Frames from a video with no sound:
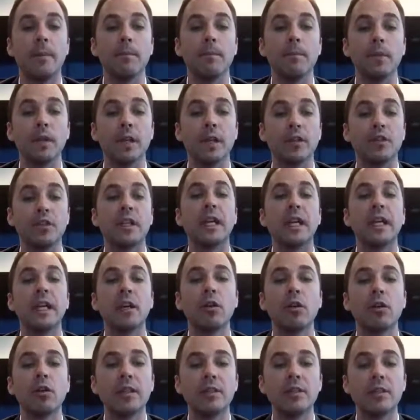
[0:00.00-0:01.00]
Let's
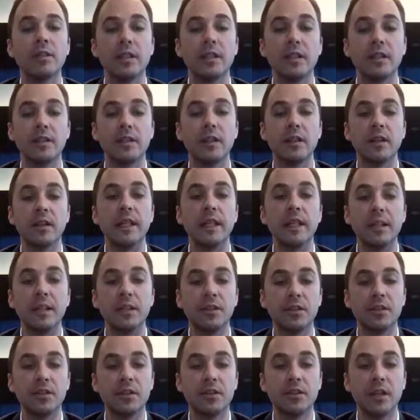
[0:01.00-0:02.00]
increase these
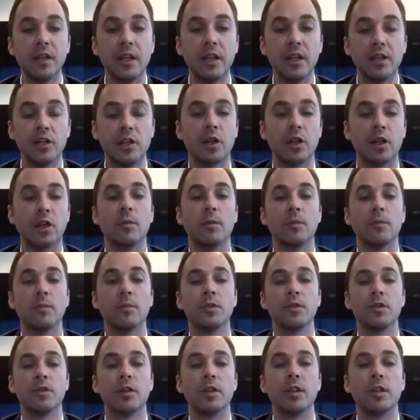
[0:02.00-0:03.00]
lease
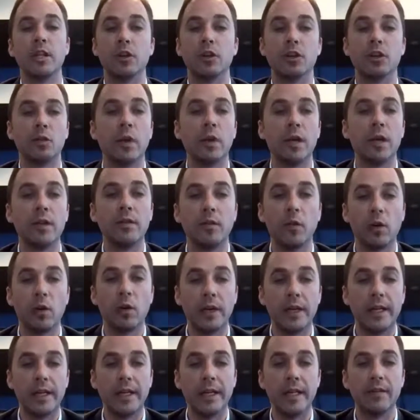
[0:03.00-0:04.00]
terms to the year
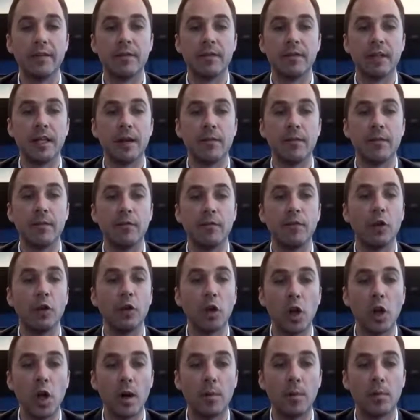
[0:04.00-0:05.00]
2040, giving them
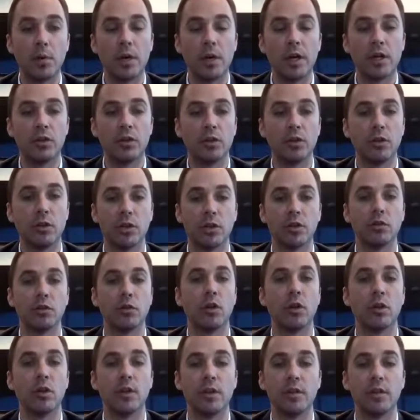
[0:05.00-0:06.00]
full operational
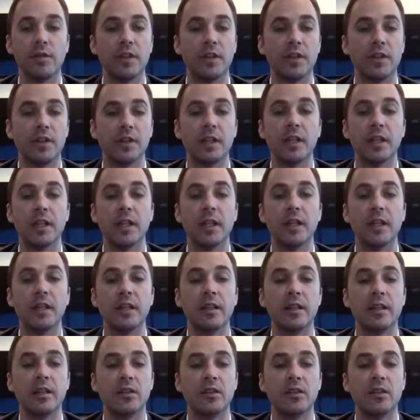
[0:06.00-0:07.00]
control of the facility.
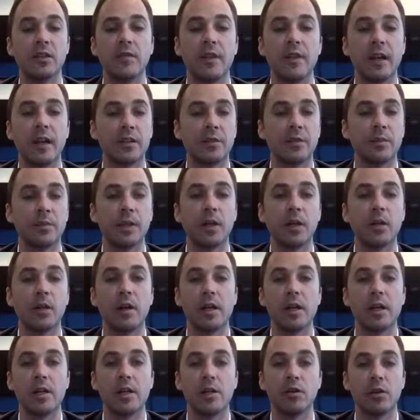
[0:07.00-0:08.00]
These are
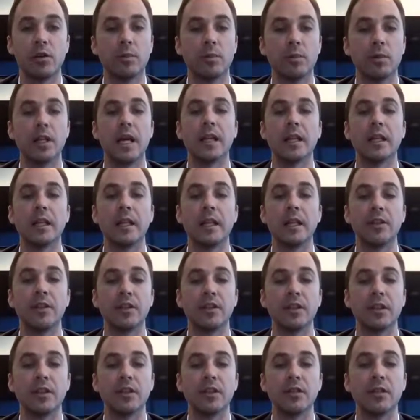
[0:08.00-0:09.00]
investment-grade triple net
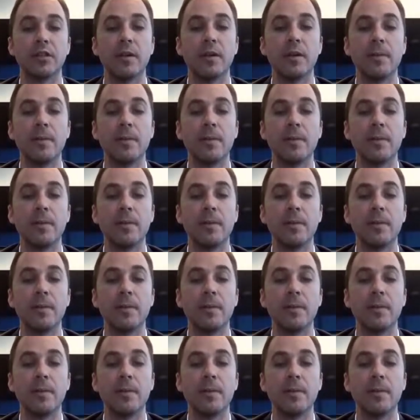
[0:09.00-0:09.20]
leases.